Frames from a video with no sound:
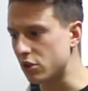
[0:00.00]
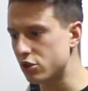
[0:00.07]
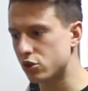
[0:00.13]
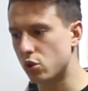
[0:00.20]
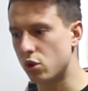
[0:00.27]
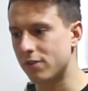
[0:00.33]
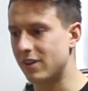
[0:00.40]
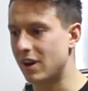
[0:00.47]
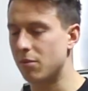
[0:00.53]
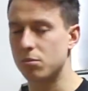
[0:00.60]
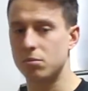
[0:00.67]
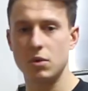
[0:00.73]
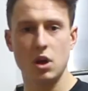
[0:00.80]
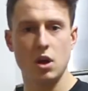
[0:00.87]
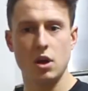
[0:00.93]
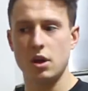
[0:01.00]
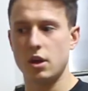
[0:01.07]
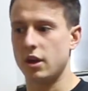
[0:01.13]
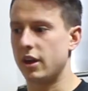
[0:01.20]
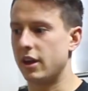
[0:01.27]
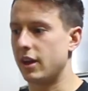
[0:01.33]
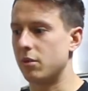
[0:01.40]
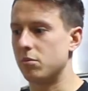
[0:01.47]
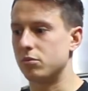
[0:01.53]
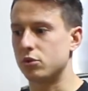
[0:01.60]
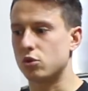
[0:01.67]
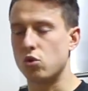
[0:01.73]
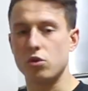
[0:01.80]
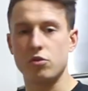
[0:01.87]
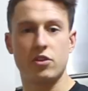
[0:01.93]
So if I'm
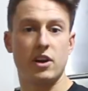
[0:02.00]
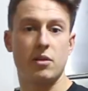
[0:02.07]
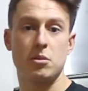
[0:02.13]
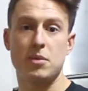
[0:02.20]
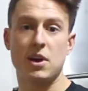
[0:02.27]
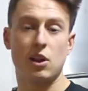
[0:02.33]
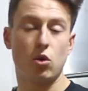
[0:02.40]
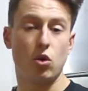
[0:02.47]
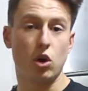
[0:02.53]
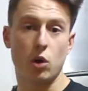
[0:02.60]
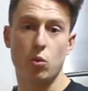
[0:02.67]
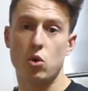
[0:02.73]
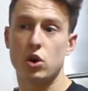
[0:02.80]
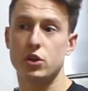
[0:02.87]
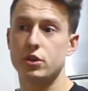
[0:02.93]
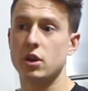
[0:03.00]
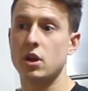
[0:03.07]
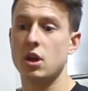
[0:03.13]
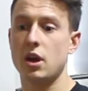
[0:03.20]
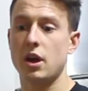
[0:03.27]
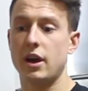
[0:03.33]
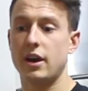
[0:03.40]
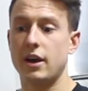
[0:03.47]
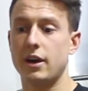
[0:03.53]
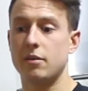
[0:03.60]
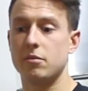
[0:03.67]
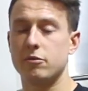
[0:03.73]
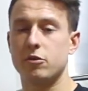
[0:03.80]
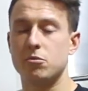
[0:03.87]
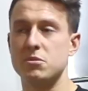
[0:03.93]
going for maybe a longer WOD,
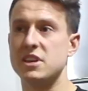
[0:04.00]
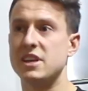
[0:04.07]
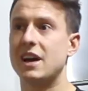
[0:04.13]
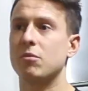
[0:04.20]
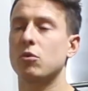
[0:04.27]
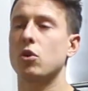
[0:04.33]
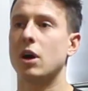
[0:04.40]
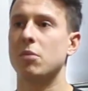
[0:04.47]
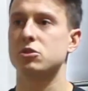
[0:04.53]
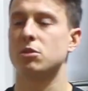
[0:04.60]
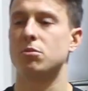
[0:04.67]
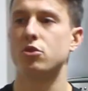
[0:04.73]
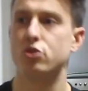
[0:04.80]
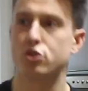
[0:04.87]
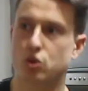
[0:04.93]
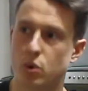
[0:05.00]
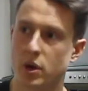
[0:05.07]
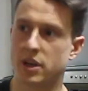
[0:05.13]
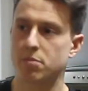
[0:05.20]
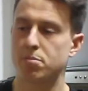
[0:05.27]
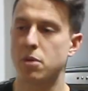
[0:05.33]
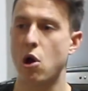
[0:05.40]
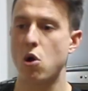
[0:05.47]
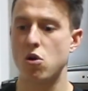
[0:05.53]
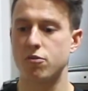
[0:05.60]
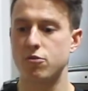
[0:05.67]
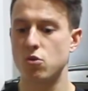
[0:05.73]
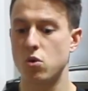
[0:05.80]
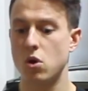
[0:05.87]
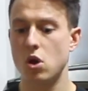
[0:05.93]
for me, I'm someone who's quite
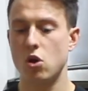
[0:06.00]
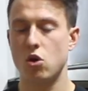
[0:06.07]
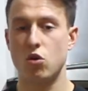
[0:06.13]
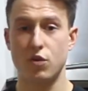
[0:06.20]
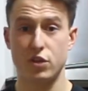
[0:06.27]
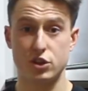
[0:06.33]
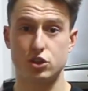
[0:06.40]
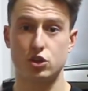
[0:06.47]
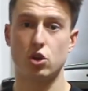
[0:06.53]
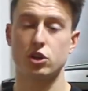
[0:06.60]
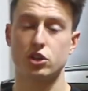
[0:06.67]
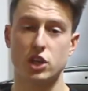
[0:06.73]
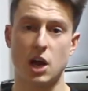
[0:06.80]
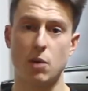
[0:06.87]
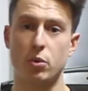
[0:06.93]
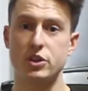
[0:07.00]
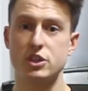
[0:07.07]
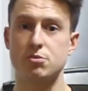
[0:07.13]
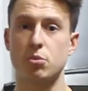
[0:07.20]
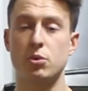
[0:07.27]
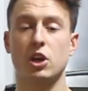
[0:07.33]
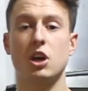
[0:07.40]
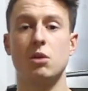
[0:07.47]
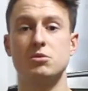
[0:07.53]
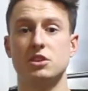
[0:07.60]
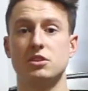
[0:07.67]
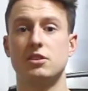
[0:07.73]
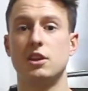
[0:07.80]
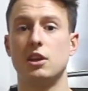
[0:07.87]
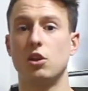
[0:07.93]
powerful over the short, sharp ones, but when it comes
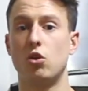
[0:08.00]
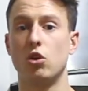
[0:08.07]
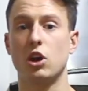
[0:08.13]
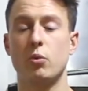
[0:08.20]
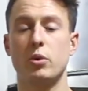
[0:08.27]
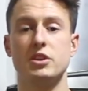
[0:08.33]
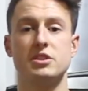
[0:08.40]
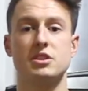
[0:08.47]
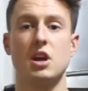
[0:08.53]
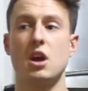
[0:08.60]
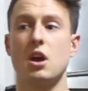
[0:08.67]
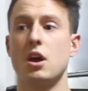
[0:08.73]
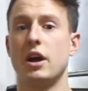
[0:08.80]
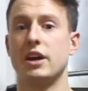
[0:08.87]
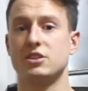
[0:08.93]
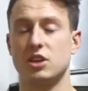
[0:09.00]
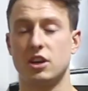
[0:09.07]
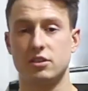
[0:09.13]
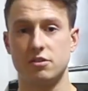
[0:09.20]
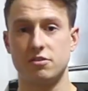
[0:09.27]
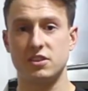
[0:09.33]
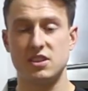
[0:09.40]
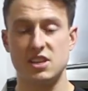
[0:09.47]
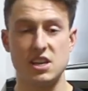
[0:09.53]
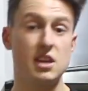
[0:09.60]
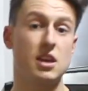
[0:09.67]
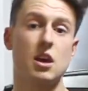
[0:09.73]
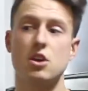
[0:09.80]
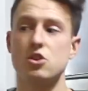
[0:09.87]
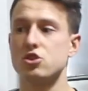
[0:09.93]
into the longer ones, I start to
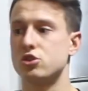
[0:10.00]
fatigue.